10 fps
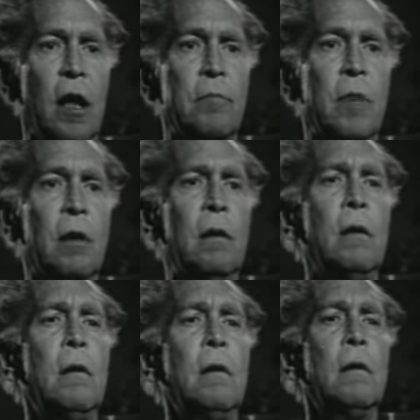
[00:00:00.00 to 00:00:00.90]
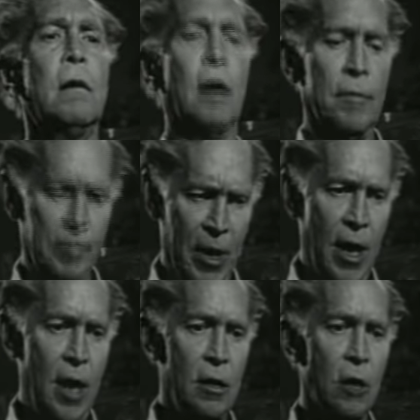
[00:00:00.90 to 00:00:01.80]
in me. I'm a
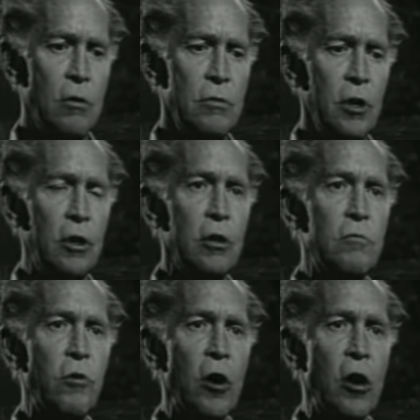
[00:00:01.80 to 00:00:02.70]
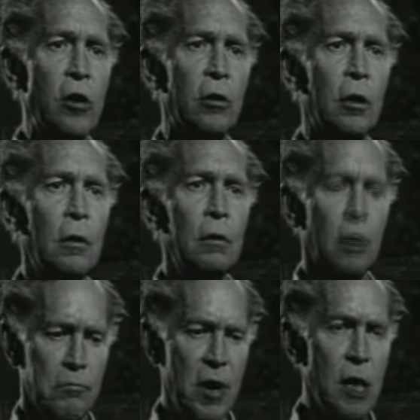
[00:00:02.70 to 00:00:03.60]
man knows the good word.
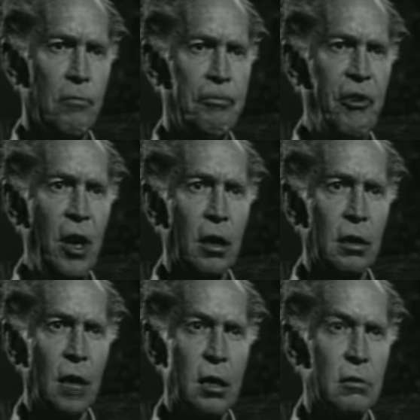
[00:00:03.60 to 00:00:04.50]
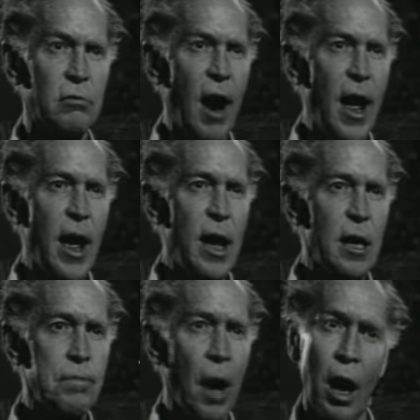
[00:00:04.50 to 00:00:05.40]
Can make them feel it in their dried
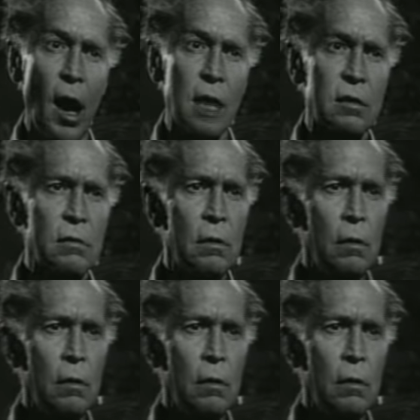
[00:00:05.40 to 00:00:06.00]
up hearts.